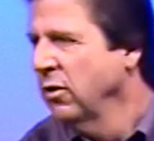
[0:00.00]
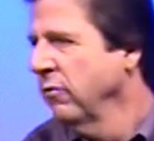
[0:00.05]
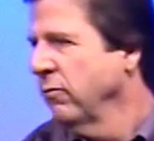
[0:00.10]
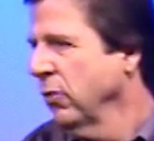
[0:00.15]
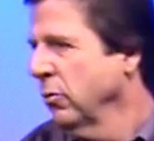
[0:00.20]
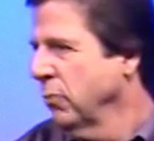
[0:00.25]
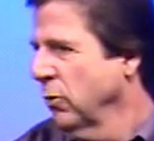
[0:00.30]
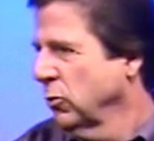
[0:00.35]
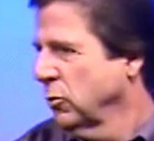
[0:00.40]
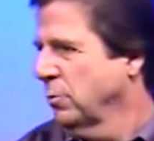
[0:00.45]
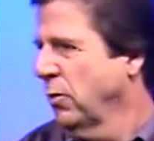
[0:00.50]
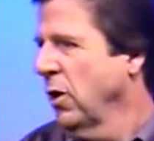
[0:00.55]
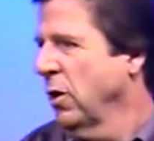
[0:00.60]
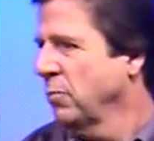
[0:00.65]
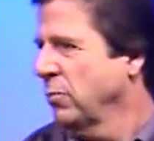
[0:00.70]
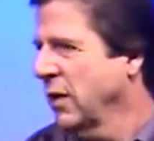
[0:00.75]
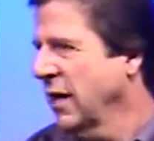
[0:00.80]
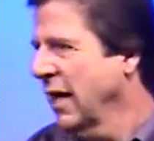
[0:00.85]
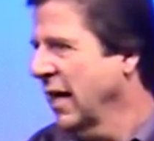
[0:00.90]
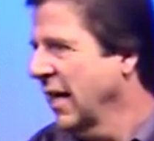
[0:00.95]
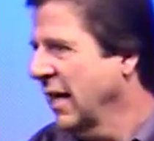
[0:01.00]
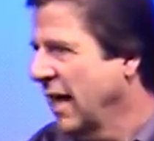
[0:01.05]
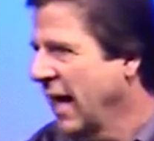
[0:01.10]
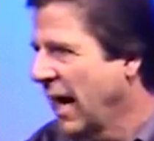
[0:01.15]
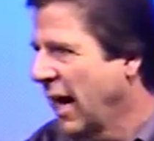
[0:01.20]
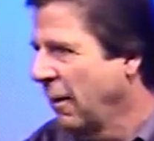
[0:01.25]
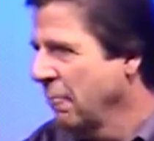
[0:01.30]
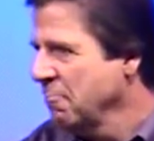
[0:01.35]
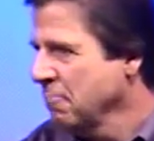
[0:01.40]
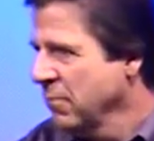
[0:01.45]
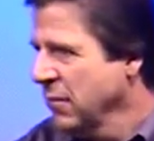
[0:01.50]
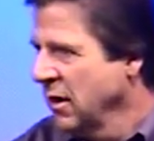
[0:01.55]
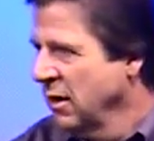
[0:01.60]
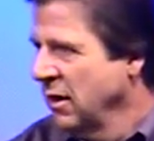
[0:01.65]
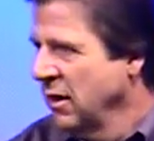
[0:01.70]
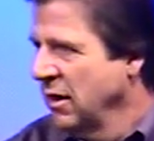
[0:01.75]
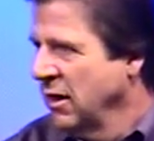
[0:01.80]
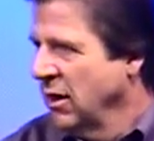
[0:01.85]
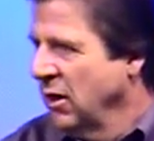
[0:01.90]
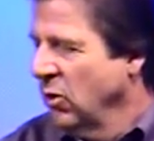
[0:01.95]
for the most part, planned out.
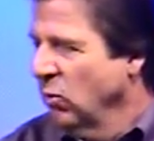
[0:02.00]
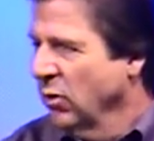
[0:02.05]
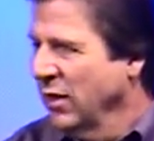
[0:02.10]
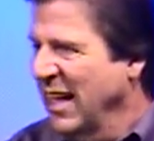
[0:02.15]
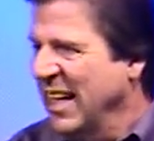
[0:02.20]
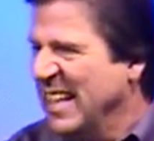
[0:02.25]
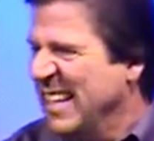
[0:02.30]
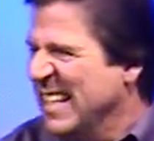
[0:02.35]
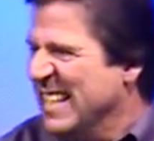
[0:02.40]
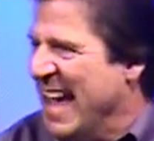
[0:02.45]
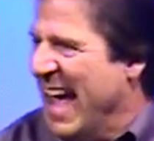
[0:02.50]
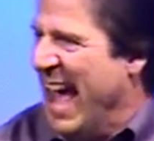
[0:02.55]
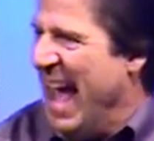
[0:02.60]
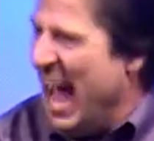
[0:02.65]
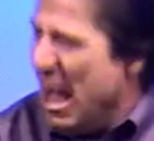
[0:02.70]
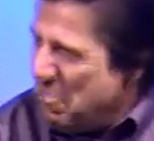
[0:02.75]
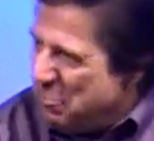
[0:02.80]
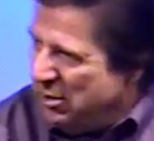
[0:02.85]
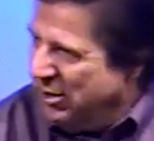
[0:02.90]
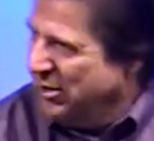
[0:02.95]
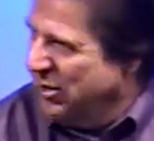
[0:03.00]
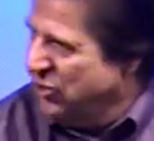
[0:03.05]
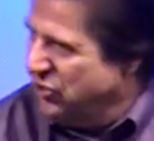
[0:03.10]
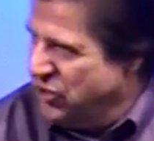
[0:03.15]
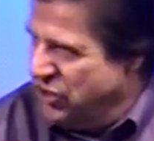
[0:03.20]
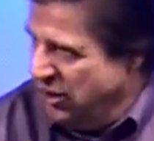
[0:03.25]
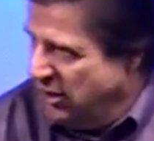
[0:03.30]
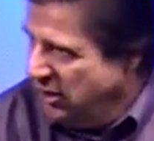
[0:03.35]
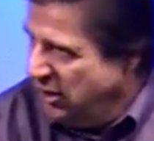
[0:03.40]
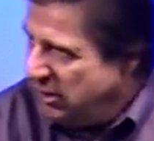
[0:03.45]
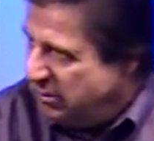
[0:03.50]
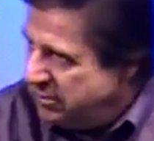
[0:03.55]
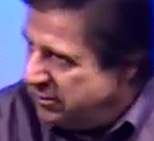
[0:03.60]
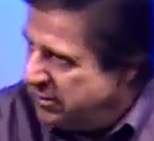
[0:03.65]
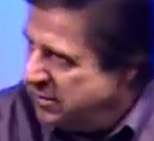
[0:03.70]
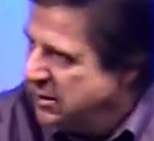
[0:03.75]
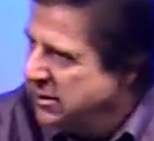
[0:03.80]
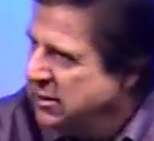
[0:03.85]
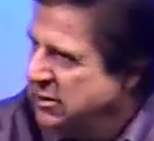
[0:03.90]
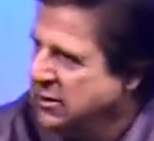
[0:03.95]
Well, that didn't happen this year.
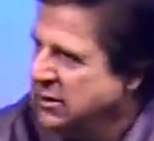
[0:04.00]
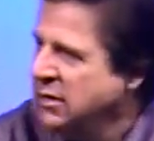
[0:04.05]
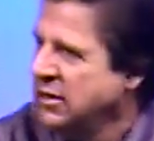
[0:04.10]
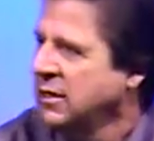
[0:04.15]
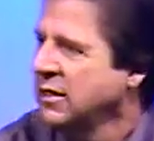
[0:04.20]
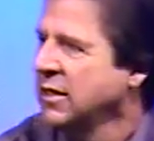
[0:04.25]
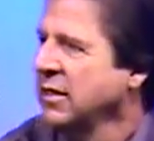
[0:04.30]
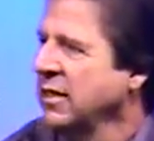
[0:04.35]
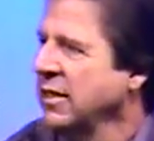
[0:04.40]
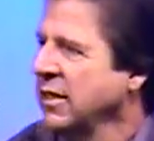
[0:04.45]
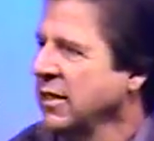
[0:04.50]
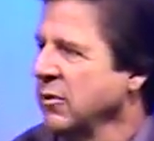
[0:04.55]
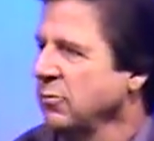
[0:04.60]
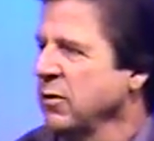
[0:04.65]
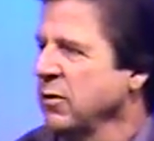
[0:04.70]
It's